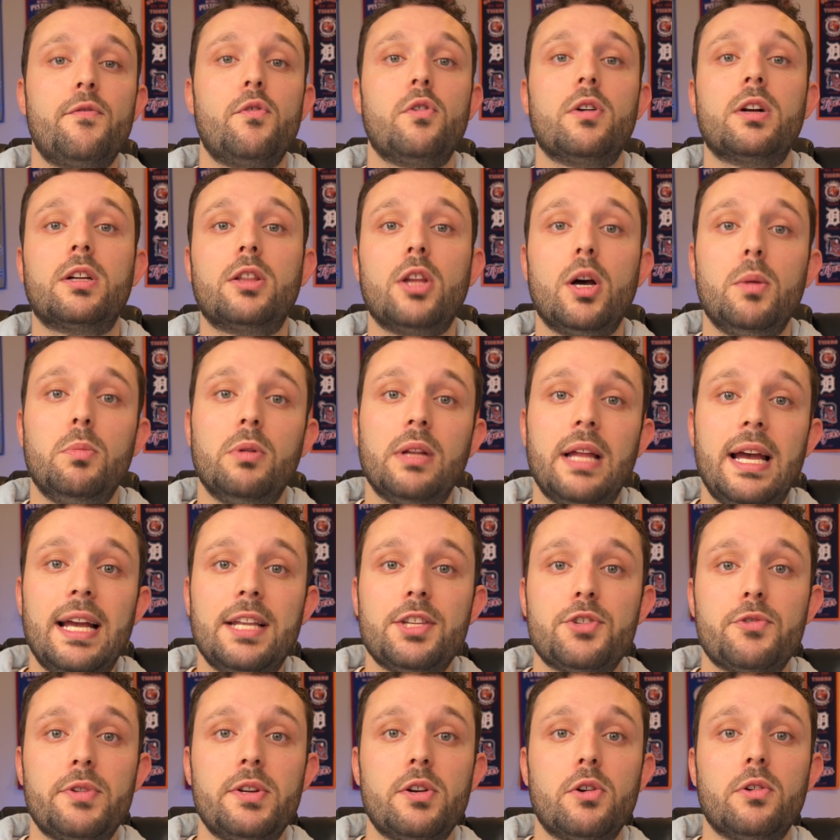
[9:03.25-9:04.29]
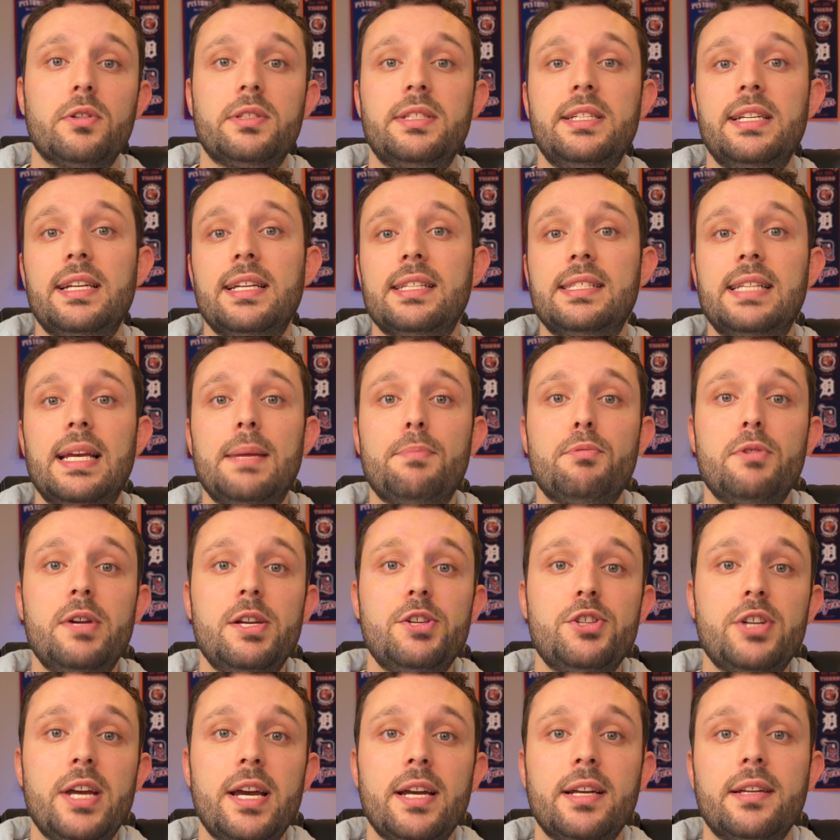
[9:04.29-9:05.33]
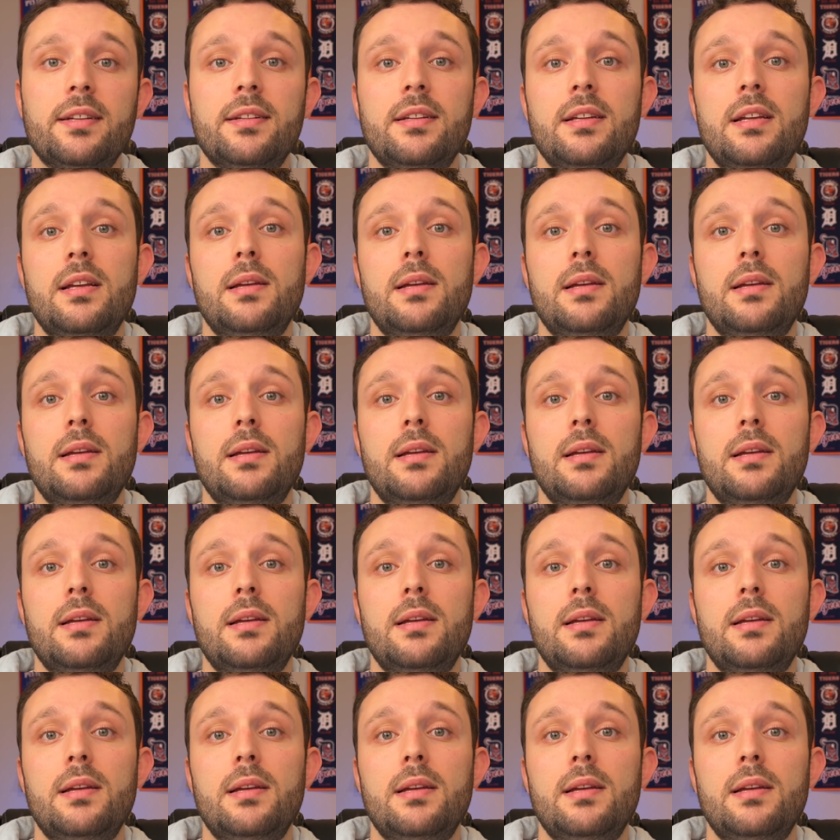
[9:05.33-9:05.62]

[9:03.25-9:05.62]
for global entry or TSA PreCheck,